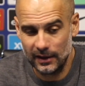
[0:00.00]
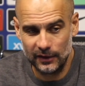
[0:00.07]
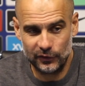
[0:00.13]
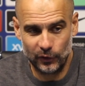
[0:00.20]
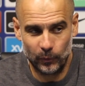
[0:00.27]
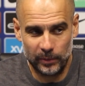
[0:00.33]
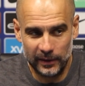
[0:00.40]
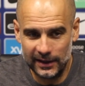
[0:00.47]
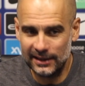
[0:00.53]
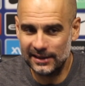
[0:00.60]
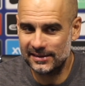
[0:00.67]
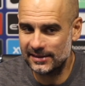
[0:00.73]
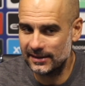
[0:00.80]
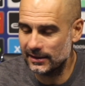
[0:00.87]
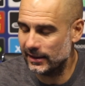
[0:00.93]
So
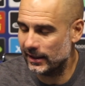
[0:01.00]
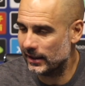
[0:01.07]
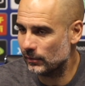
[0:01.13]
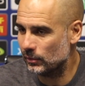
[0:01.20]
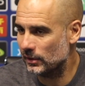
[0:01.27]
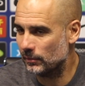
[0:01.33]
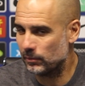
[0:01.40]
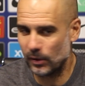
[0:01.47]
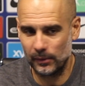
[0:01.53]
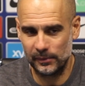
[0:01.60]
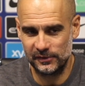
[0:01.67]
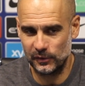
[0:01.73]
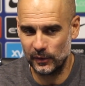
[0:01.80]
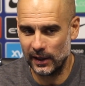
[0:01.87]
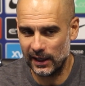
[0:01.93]
being still there with the
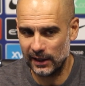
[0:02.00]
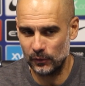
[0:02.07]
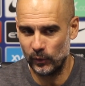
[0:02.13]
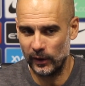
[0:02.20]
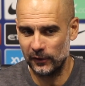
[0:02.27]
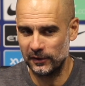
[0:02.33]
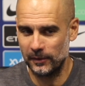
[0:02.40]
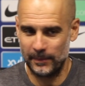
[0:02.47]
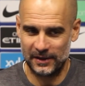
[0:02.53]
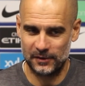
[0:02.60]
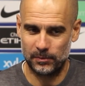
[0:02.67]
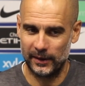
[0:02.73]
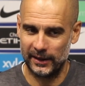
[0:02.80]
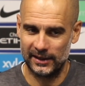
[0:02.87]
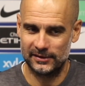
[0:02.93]
problems we had, one of the
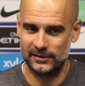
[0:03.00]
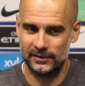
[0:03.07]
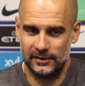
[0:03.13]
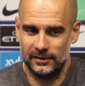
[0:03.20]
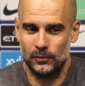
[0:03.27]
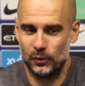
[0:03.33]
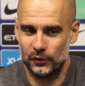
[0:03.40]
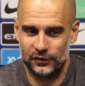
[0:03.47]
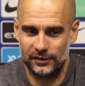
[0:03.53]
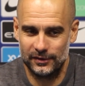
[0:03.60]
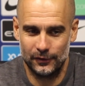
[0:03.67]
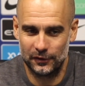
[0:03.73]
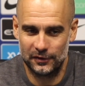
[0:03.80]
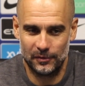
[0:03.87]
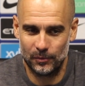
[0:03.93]
best players, it was
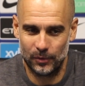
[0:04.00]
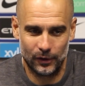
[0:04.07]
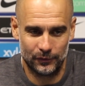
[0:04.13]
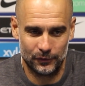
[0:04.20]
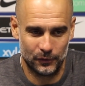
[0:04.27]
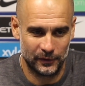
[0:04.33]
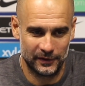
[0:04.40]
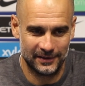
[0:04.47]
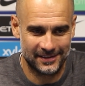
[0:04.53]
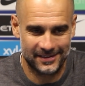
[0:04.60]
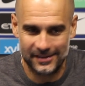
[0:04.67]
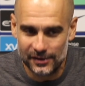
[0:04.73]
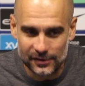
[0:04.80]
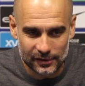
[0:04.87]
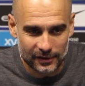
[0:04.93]
not involved during the
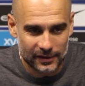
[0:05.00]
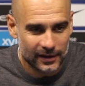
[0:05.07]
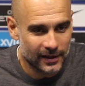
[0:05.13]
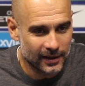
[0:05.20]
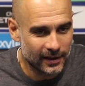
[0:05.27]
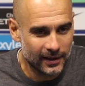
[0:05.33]
season.